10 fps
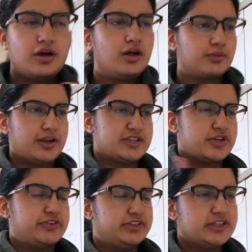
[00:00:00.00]
Alright, so
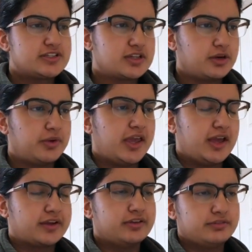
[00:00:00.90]
I have a list going. I
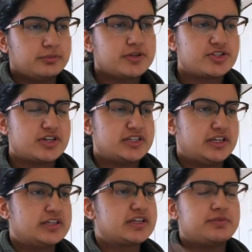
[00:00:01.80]
confirmed the start date
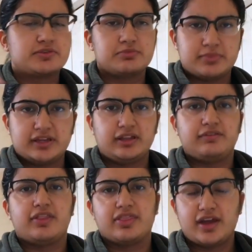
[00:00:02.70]
and time, so May
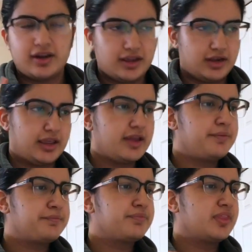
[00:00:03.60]
11th at 9
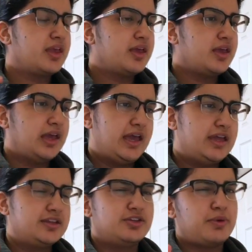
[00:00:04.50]
a.m.
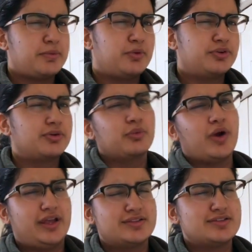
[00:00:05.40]
And you might be wondering why
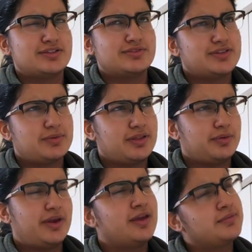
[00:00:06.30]
it's a Tuesday, by the
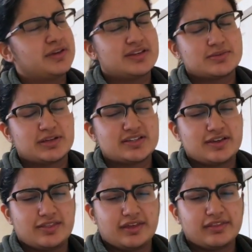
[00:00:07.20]
way. It's because I
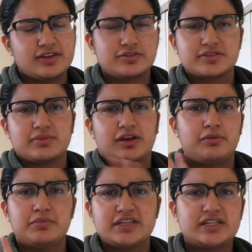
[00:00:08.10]
think they do something on
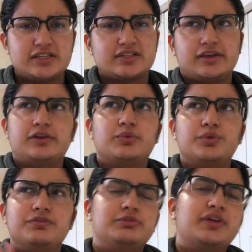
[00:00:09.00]
Mondays, like
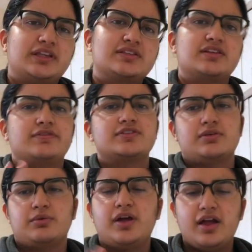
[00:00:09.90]
reviewing and stuff,
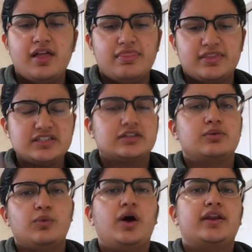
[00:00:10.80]
so they didn't
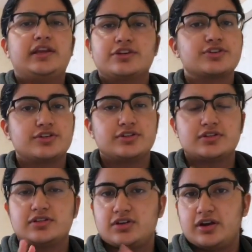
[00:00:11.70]
want interns
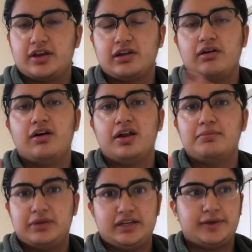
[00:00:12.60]
starting on
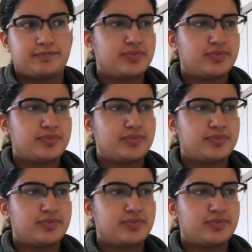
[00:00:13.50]
Monday.